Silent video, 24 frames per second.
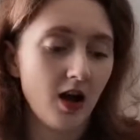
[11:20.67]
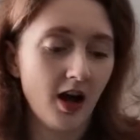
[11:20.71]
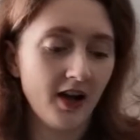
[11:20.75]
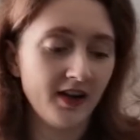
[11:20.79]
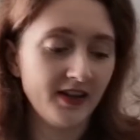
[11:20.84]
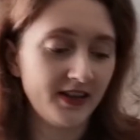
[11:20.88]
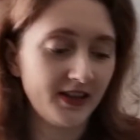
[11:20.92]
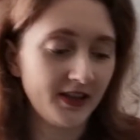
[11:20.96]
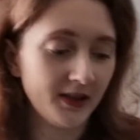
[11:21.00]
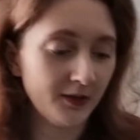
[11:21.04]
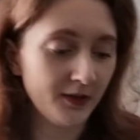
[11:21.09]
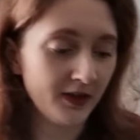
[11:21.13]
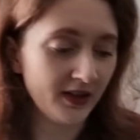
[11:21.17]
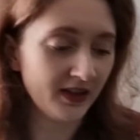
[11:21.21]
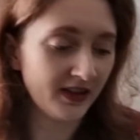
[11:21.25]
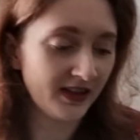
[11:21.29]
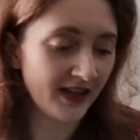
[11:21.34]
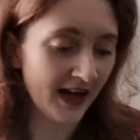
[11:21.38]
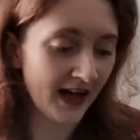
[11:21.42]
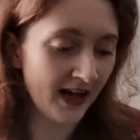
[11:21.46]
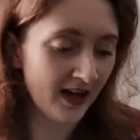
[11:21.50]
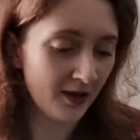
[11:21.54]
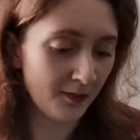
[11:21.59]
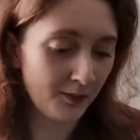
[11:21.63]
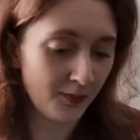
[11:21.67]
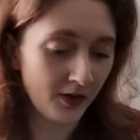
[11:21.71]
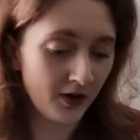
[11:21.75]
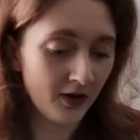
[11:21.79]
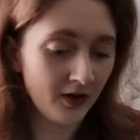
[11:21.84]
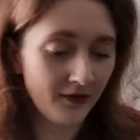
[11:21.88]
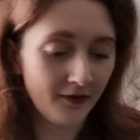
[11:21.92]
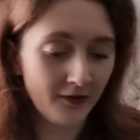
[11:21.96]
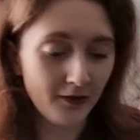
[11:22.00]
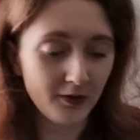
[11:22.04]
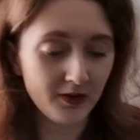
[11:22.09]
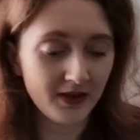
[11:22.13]
until the day the
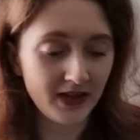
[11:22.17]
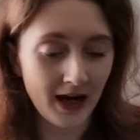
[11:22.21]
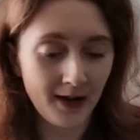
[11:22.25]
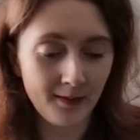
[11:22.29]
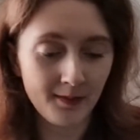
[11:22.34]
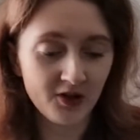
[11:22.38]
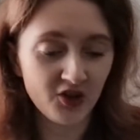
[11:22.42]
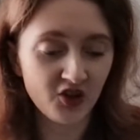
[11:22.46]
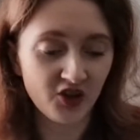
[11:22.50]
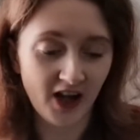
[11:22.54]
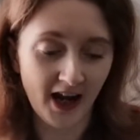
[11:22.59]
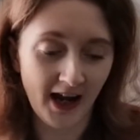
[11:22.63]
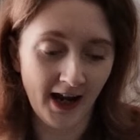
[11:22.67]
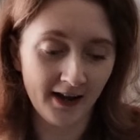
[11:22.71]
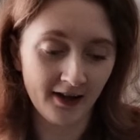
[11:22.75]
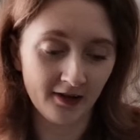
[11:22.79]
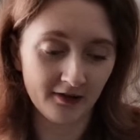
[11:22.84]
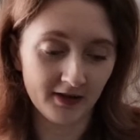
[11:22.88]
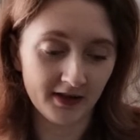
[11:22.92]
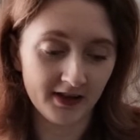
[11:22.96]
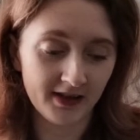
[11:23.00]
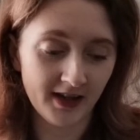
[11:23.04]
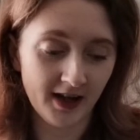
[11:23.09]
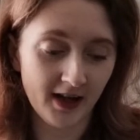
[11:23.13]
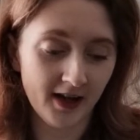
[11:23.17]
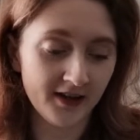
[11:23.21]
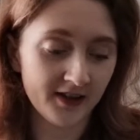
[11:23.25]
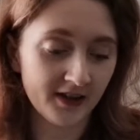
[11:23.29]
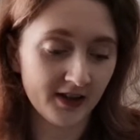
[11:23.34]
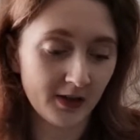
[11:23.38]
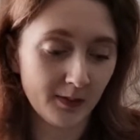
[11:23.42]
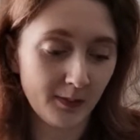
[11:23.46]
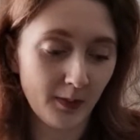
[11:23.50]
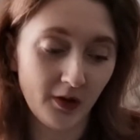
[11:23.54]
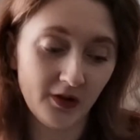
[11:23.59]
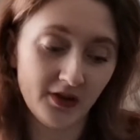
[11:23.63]
beautiful damaged Anna returns
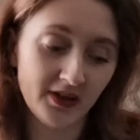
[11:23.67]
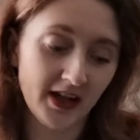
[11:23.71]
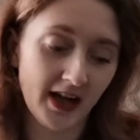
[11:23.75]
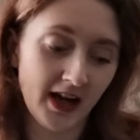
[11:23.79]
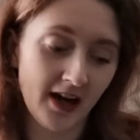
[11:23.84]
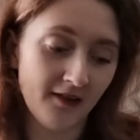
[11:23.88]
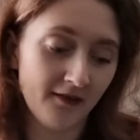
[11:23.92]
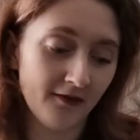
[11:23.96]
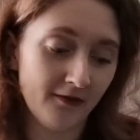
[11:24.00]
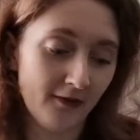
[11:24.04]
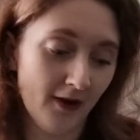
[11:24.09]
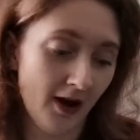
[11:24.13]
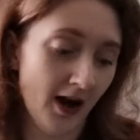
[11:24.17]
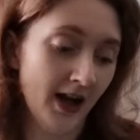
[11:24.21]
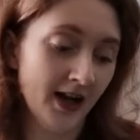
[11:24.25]
to Ponte and